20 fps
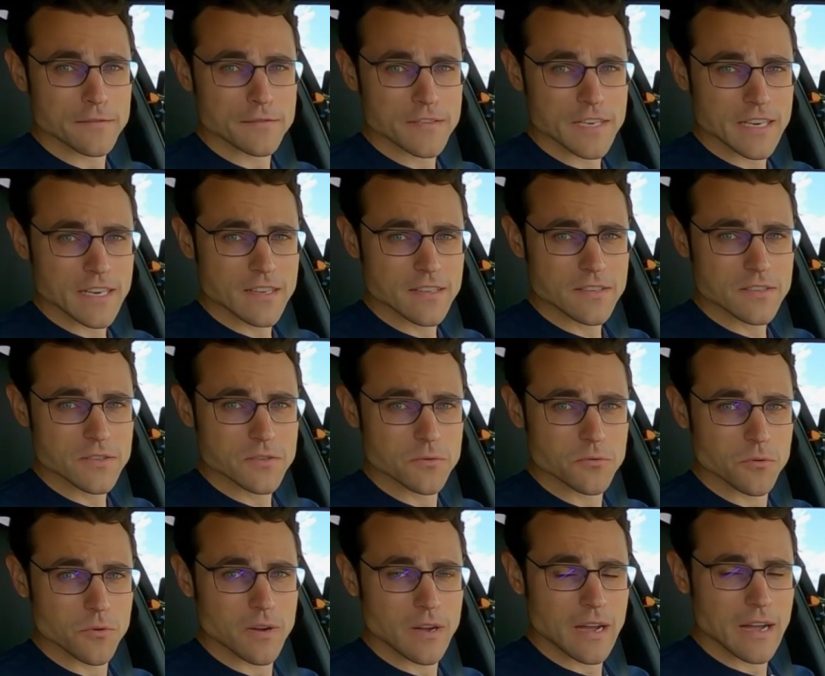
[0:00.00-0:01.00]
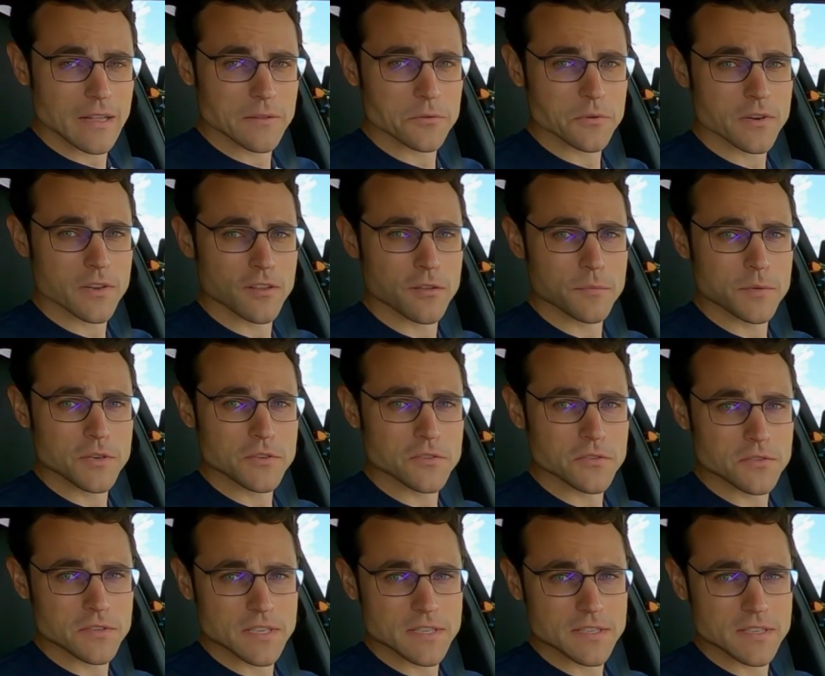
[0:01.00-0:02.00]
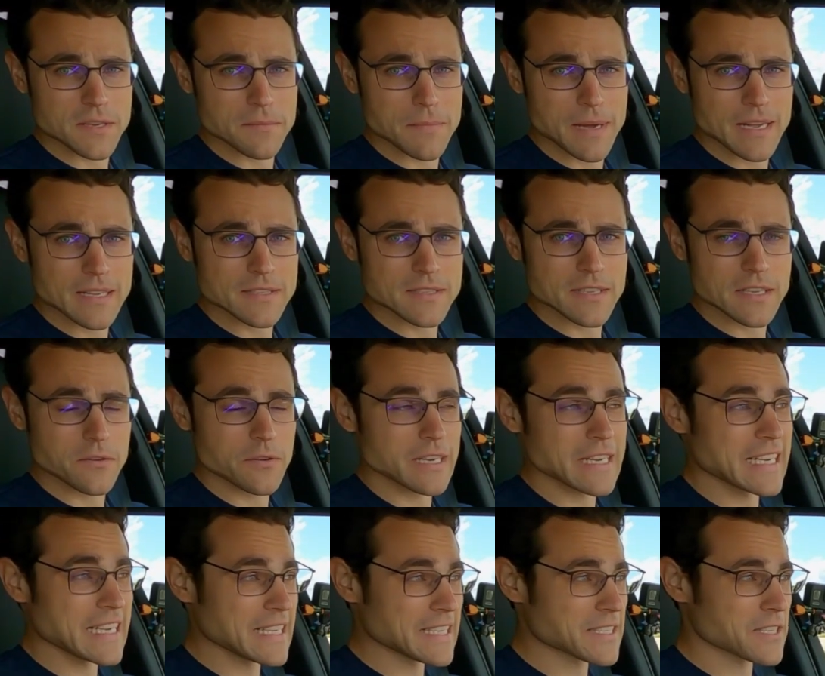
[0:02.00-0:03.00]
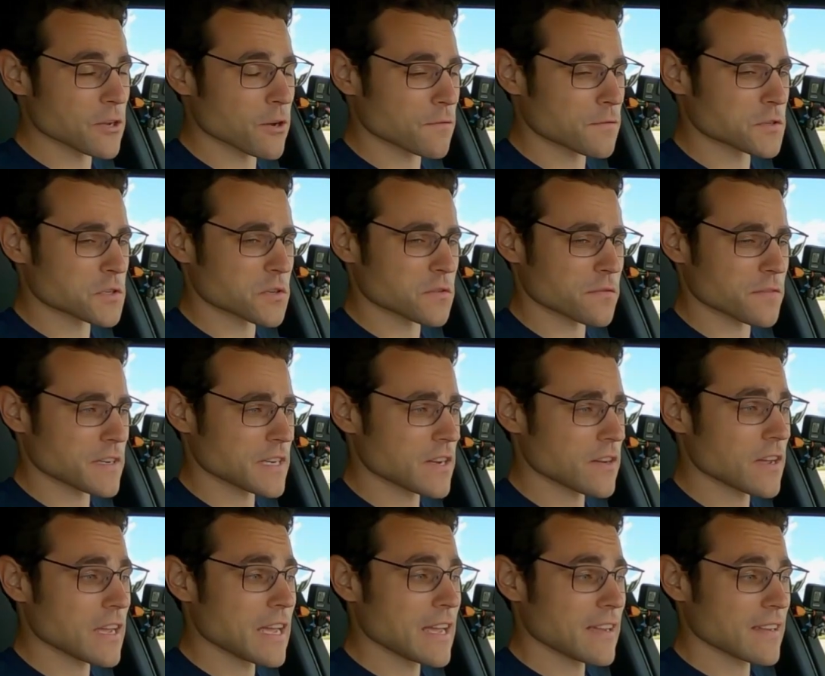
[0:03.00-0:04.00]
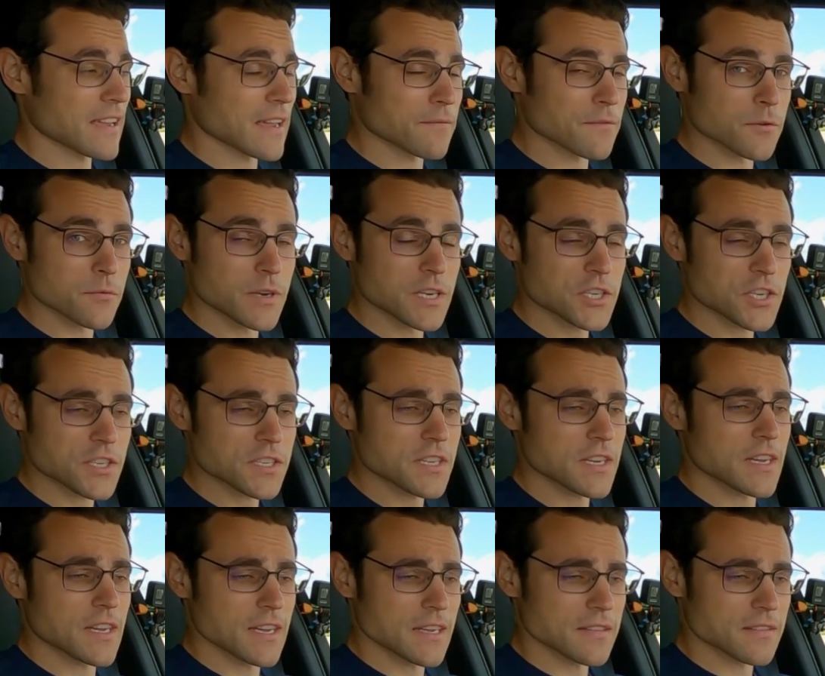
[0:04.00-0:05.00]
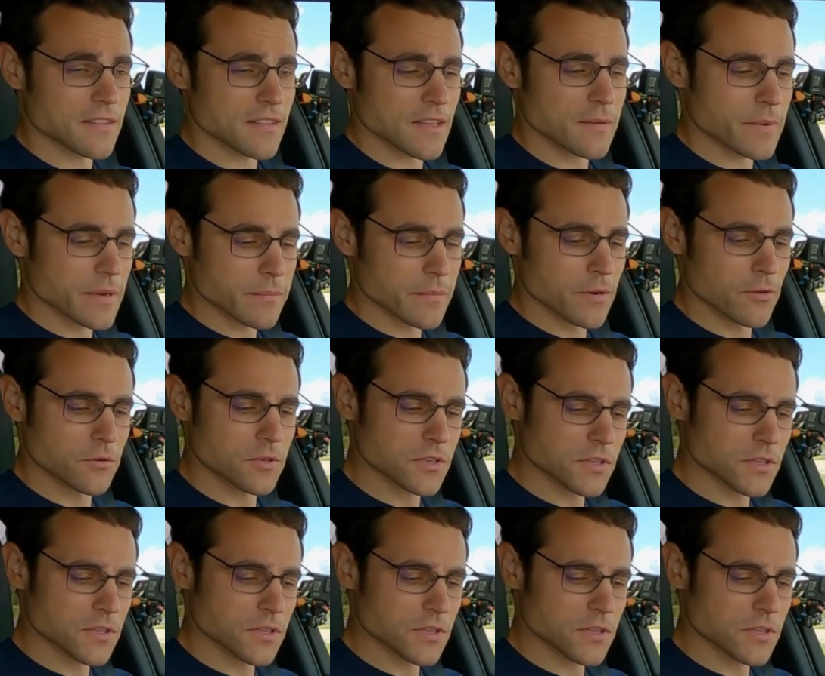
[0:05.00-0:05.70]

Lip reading: seconds to 100 kilometers or 60 miles an hour is the official figure. Can we reach it? Dynamic mode,